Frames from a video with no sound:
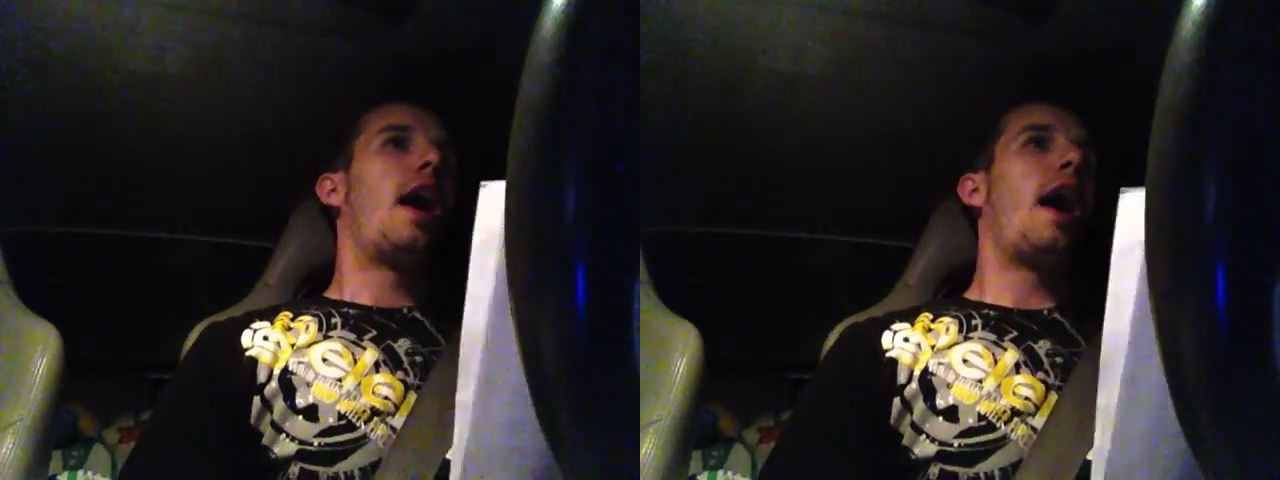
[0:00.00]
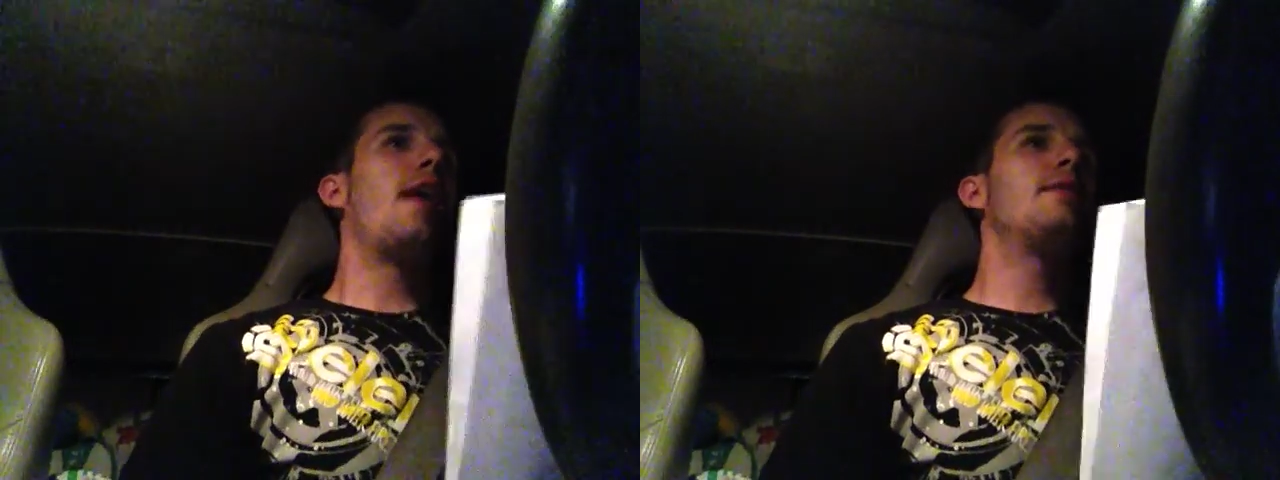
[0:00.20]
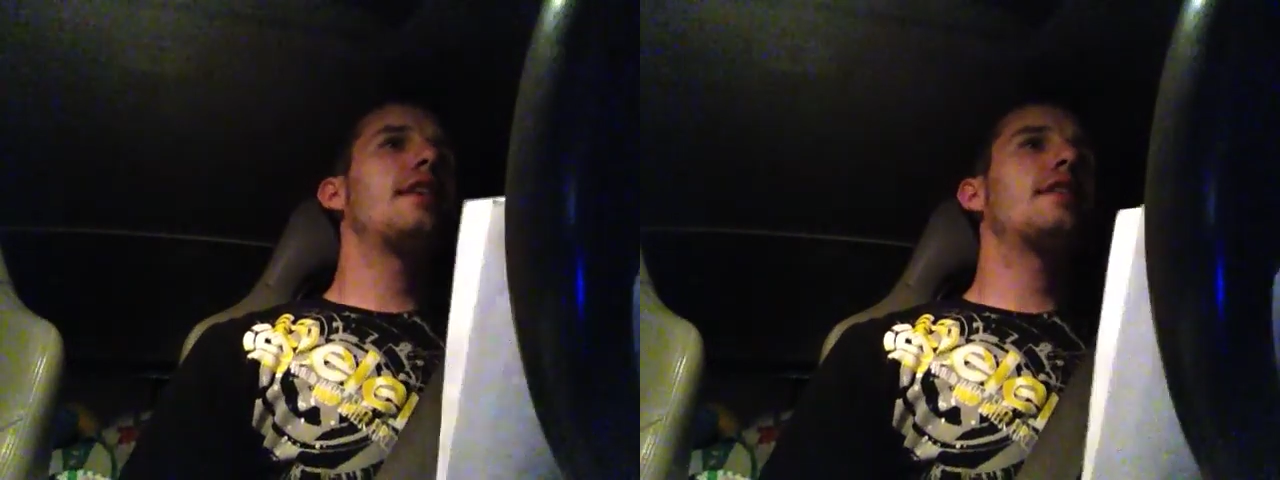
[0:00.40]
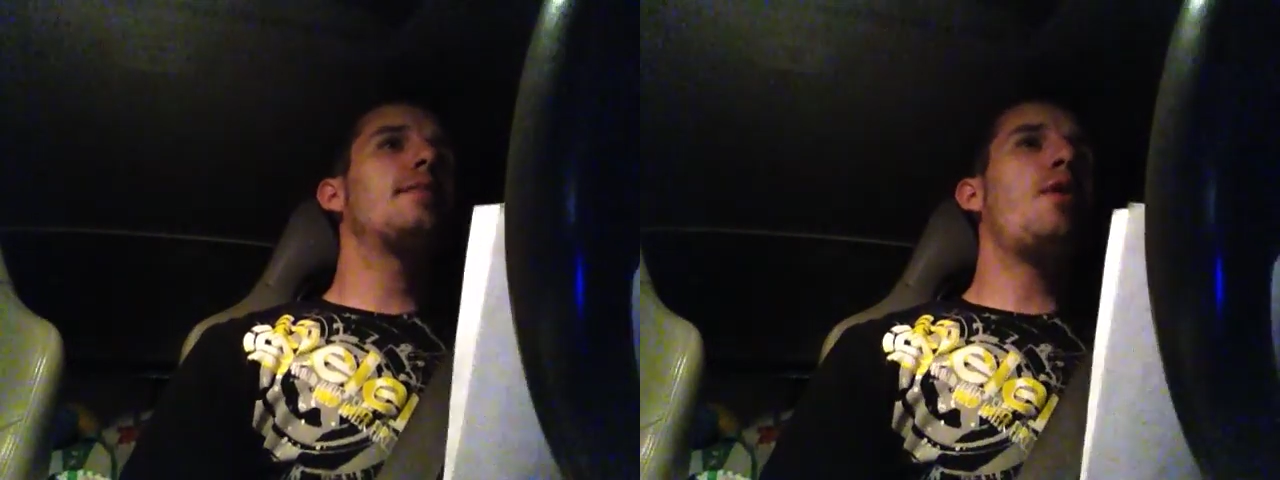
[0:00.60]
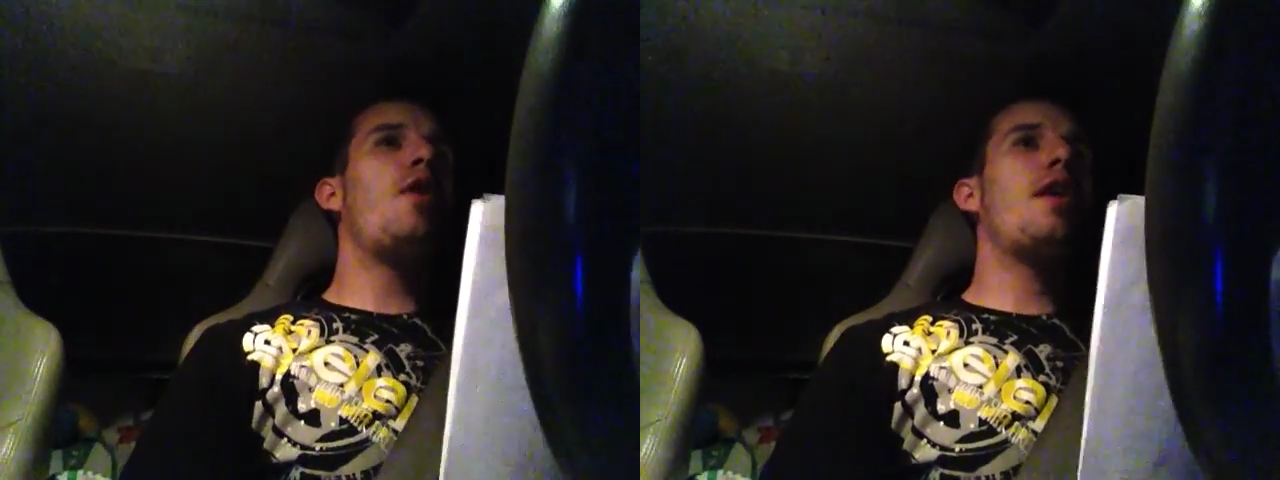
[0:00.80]
I was at
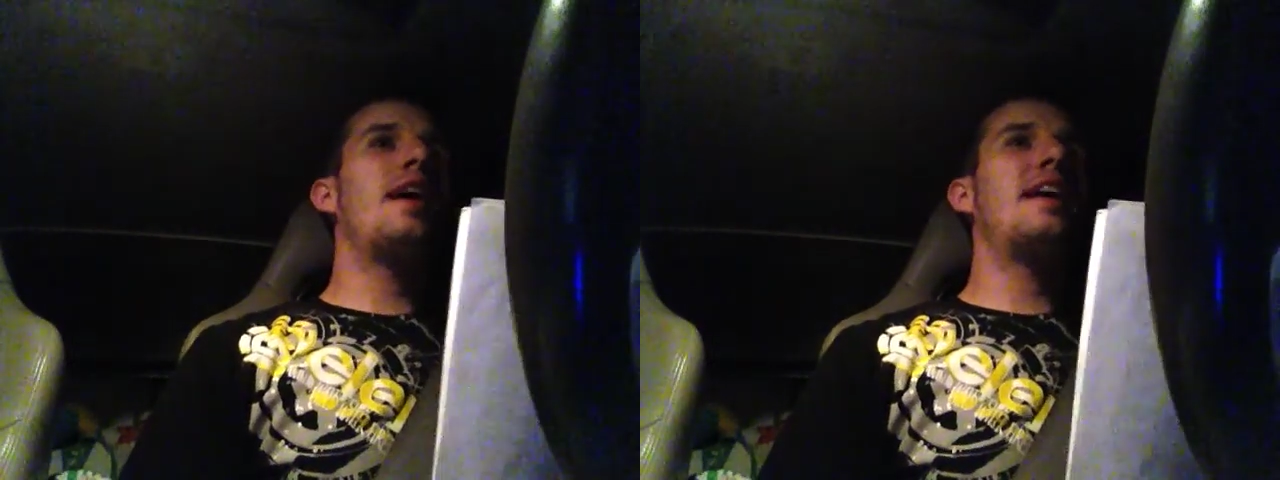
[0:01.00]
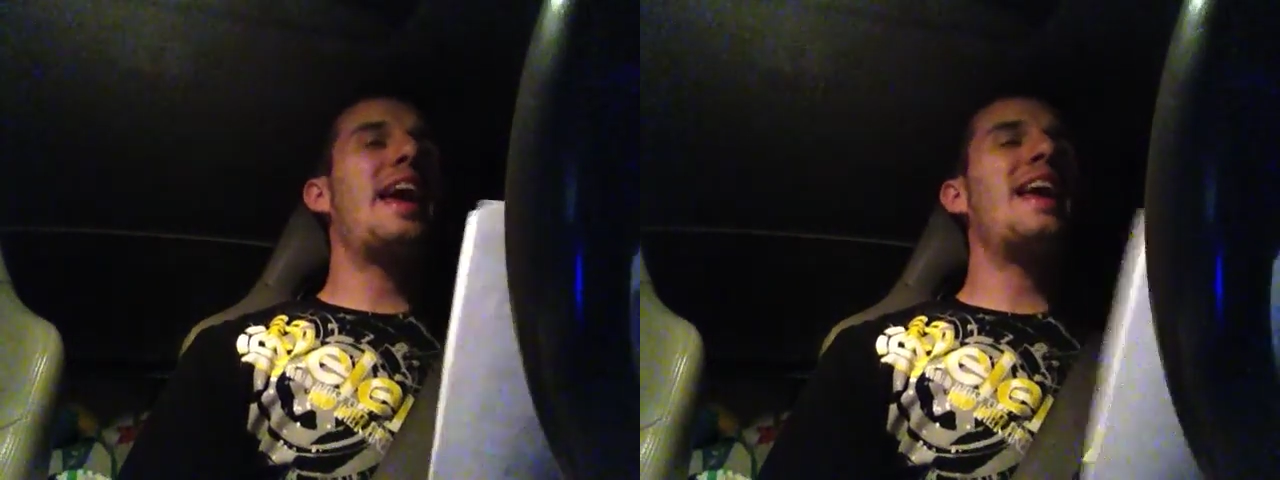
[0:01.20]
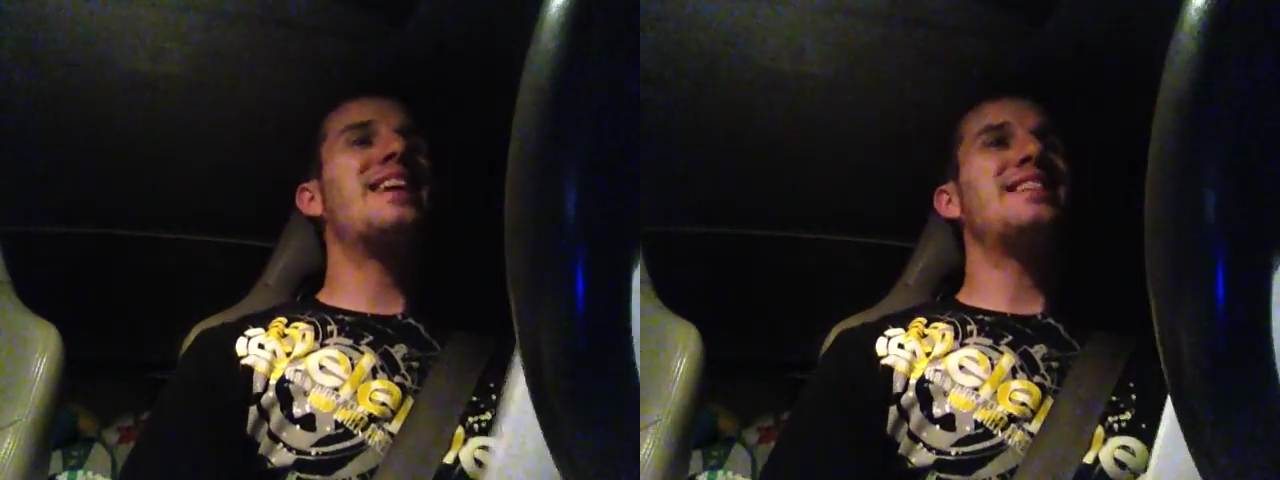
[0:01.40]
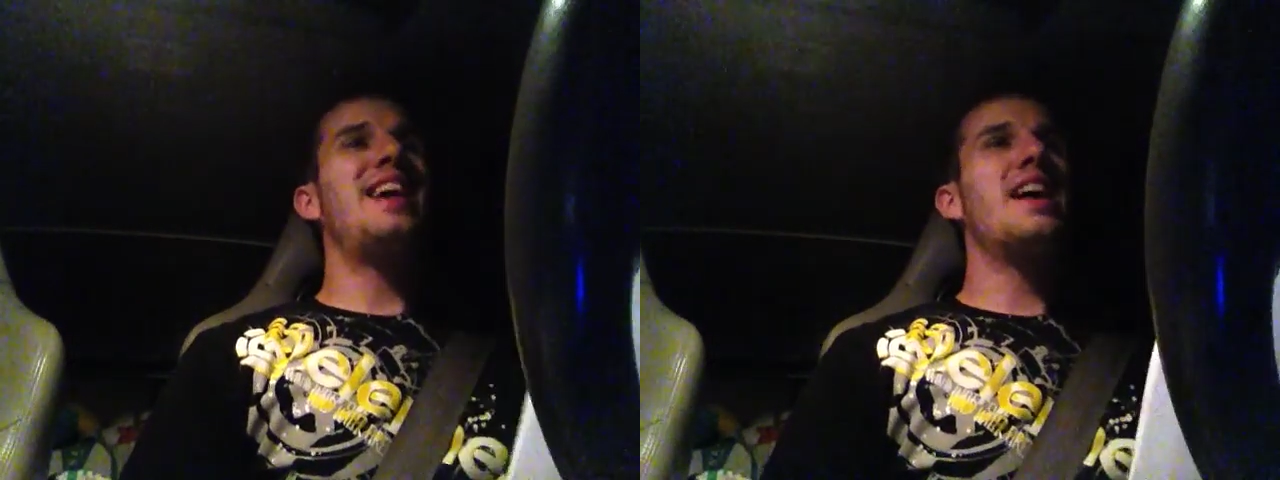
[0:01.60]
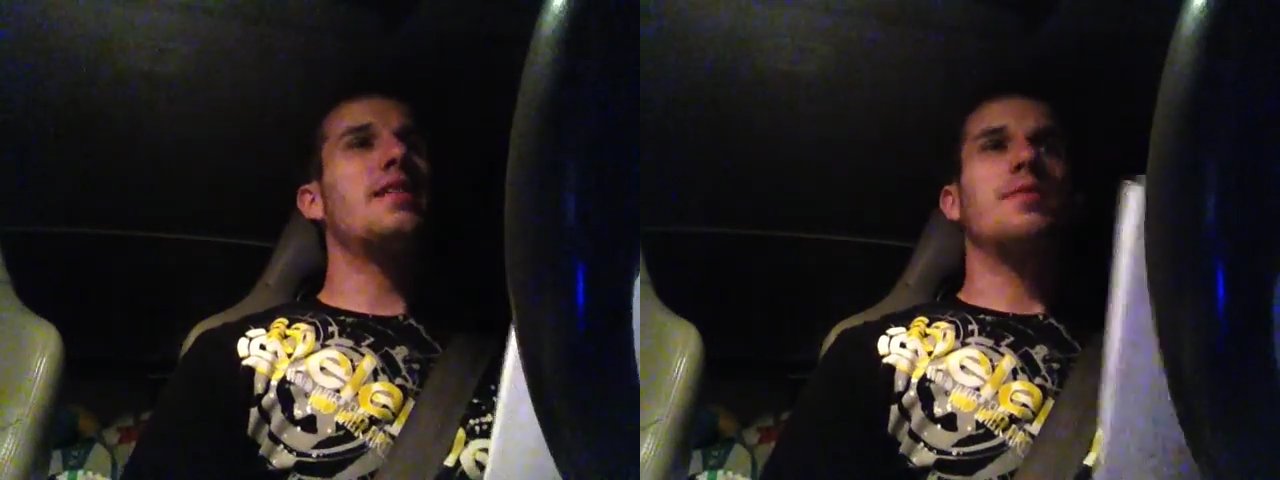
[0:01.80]
the mall at 8
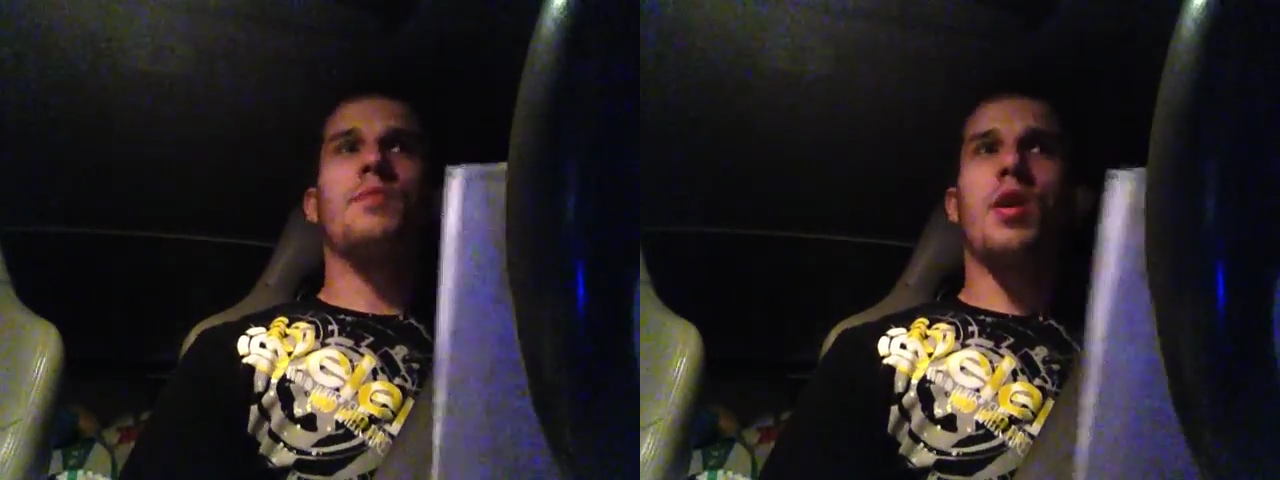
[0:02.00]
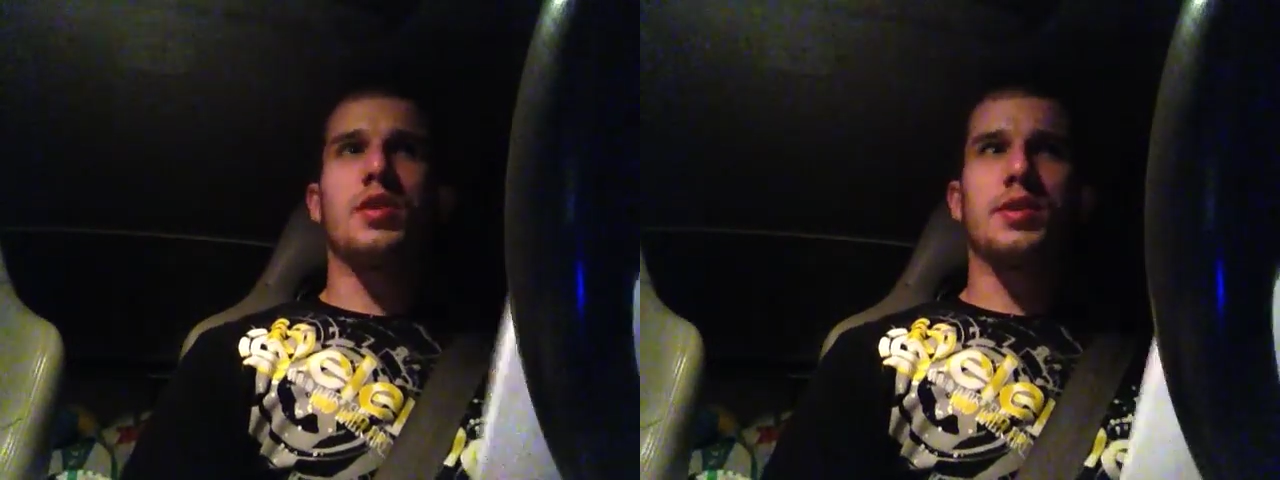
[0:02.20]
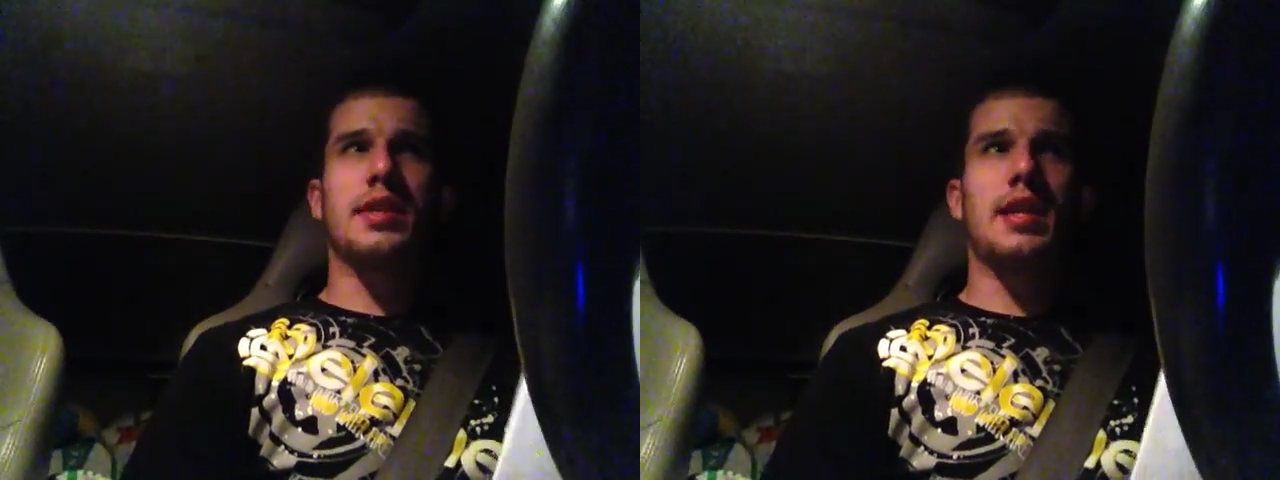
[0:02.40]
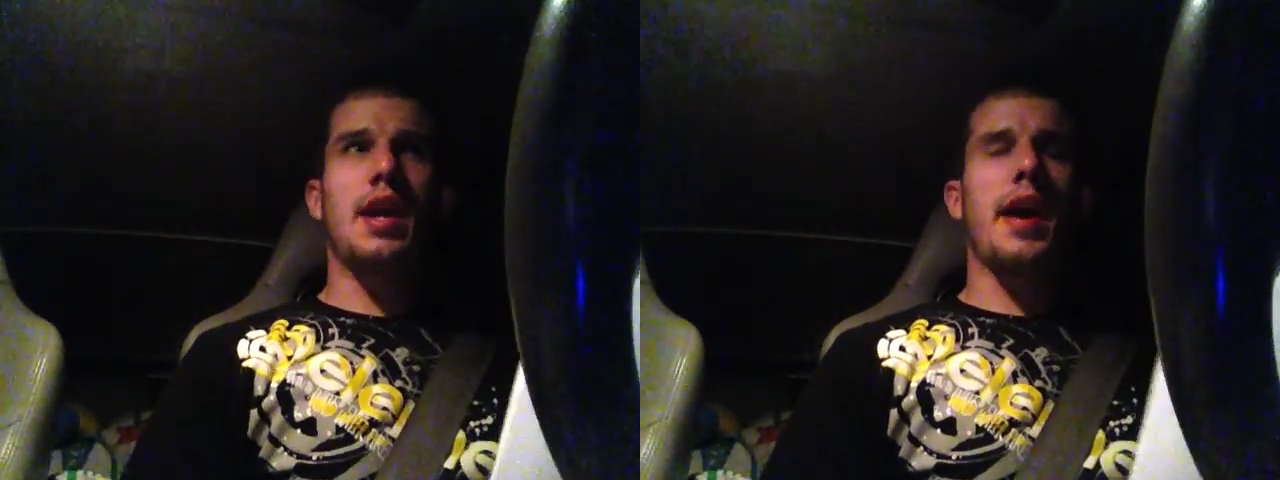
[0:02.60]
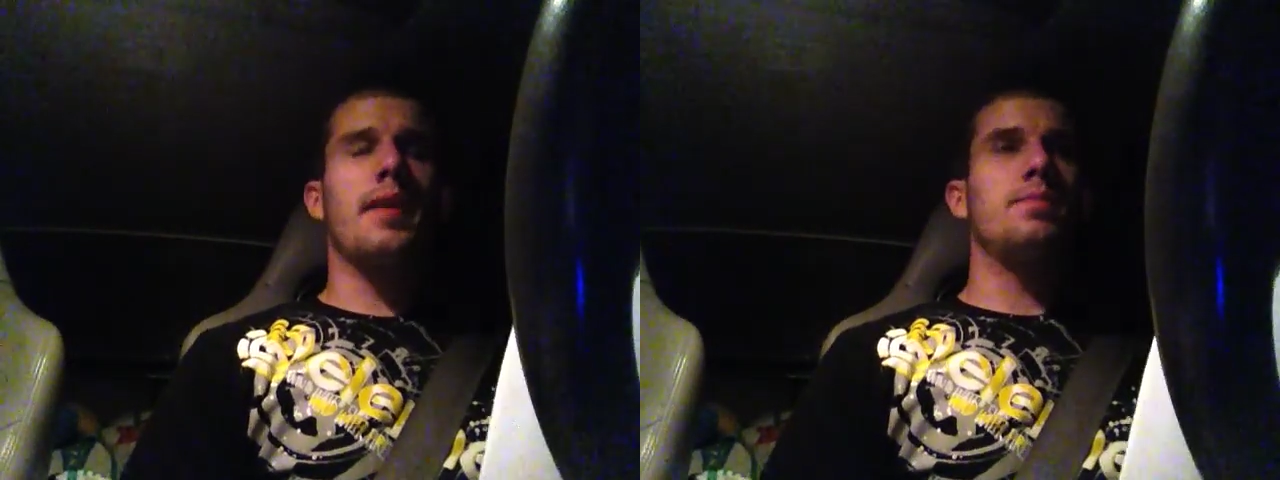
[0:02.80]
o'clock. Mall closes at
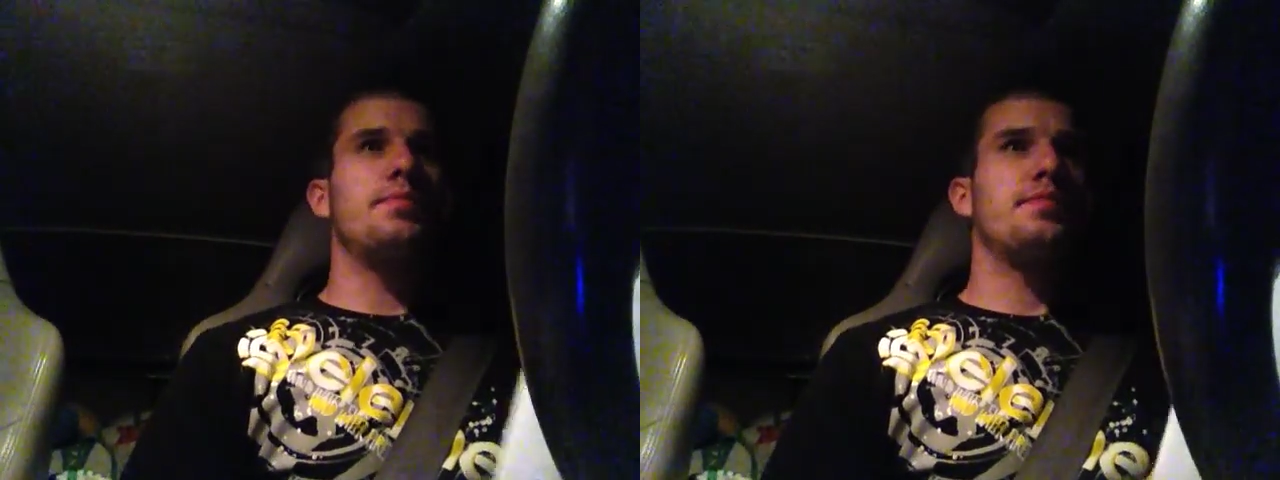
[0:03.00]
9.